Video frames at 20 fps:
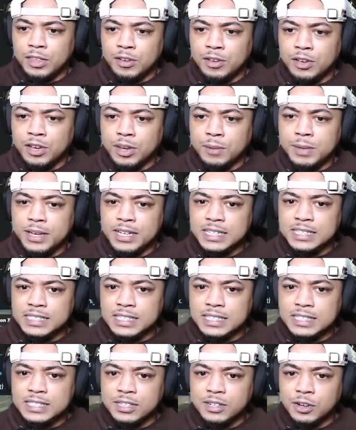you're going to be
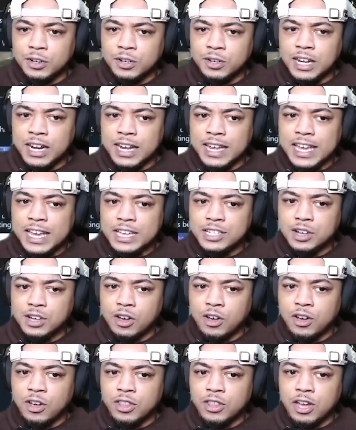consistent or you're going to catch
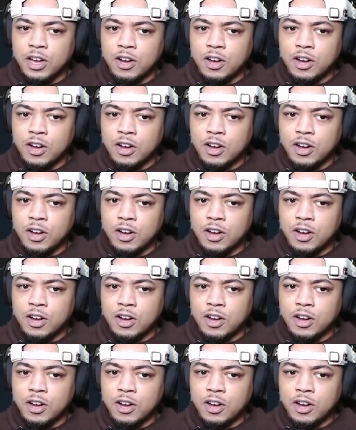all the